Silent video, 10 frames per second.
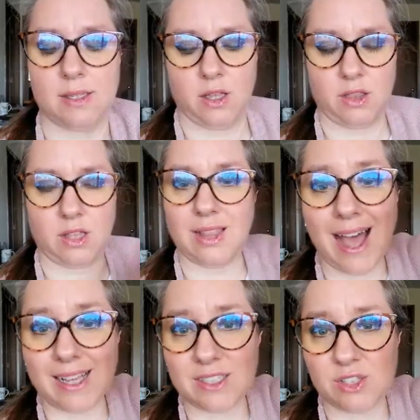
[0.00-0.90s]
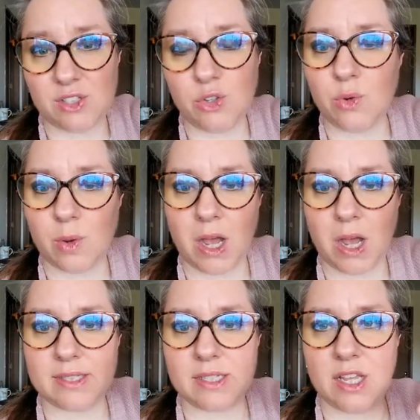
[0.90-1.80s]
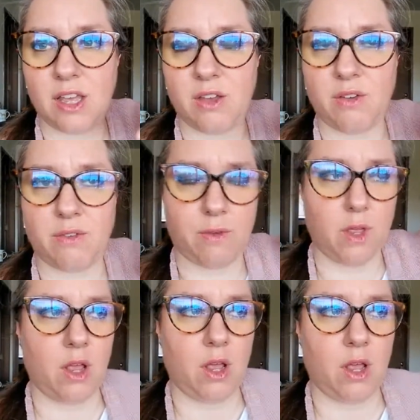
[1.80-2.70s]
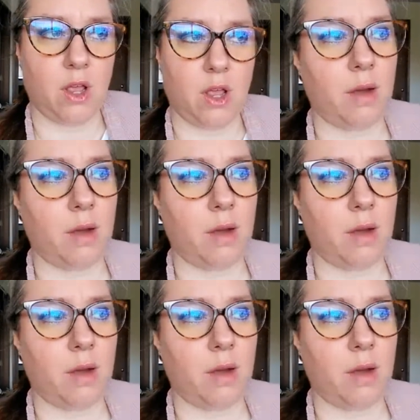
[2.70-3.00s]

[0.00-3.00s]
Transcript: when it's the last two are positive,